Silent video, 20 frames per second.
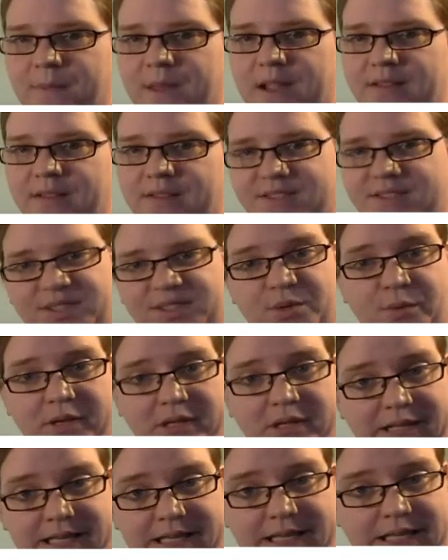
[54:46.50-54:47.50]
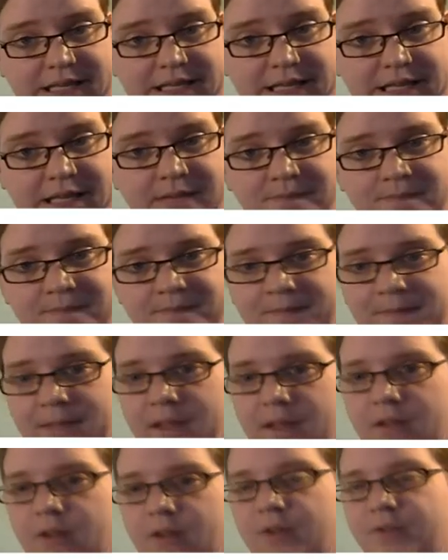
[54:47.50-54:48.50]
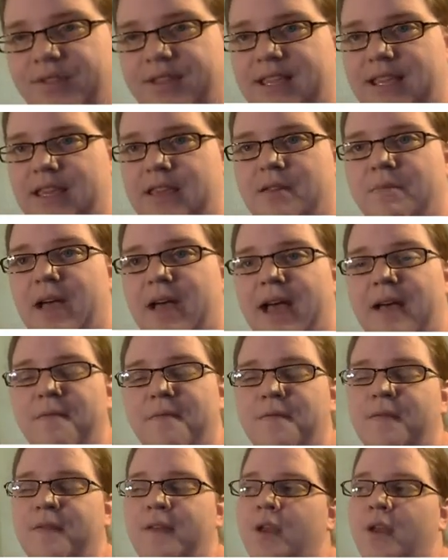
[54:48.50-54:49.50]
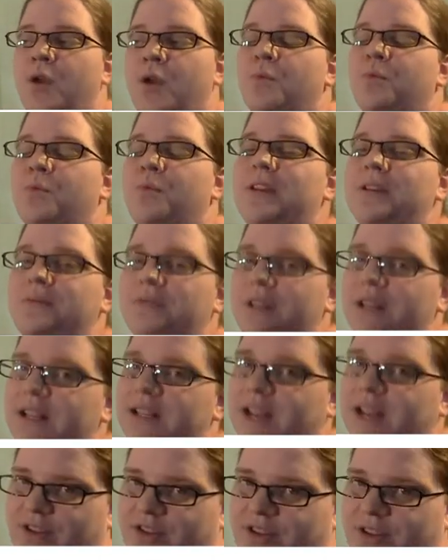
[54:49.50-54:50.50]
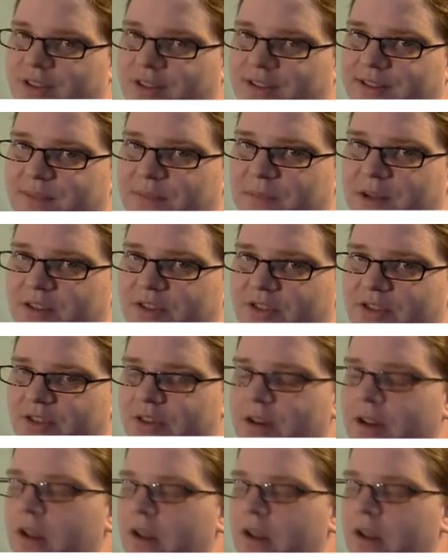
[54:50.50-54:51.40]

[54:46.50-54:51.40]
the squiggly E, called the EMF. We didn't really touch on this much.